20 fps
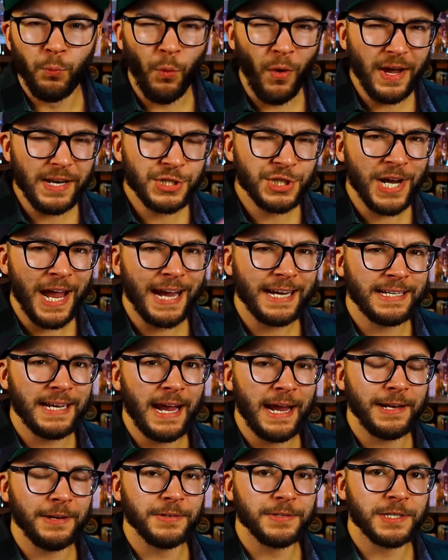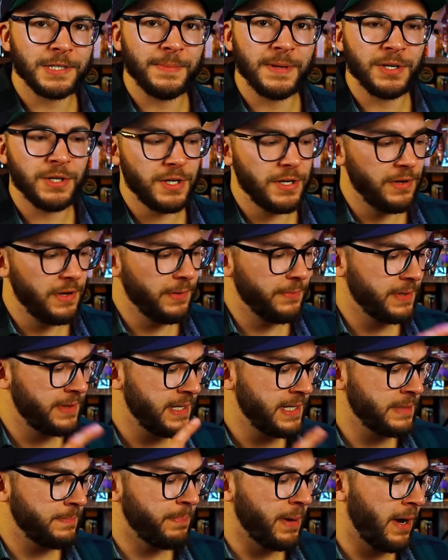What Jack Daniels has been doing with
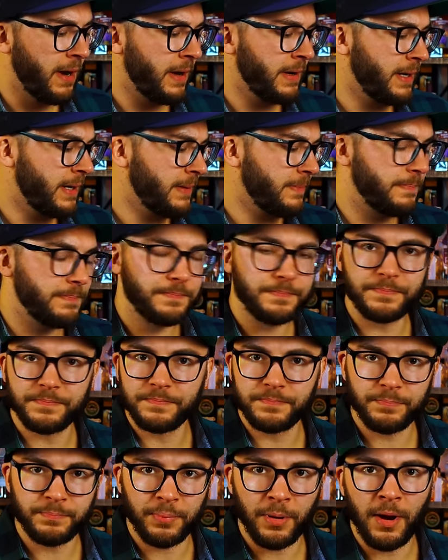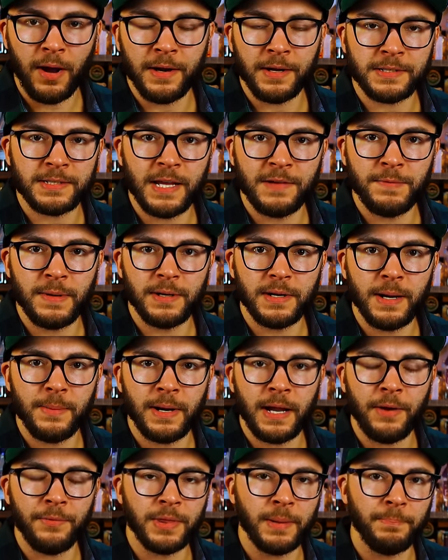these bonded products, they've been
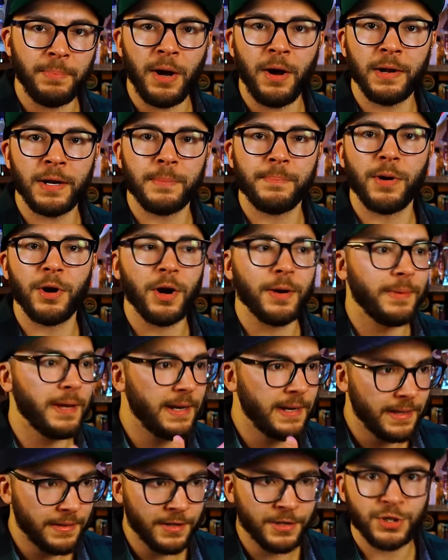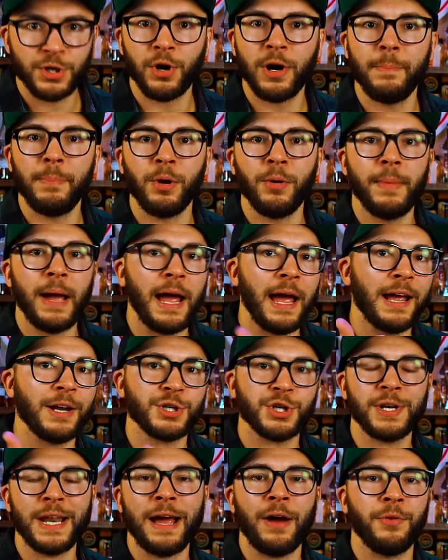coming out with the bonded bourbon, the triple
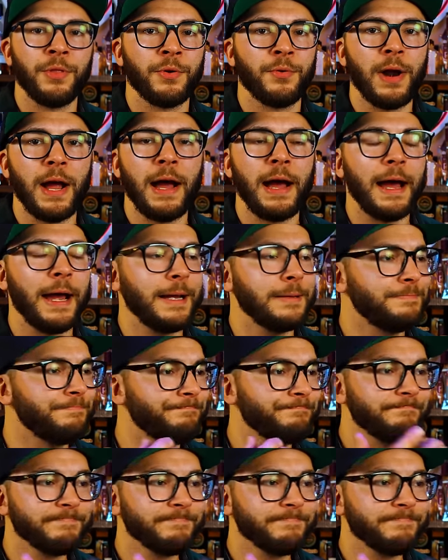mash, now the rye,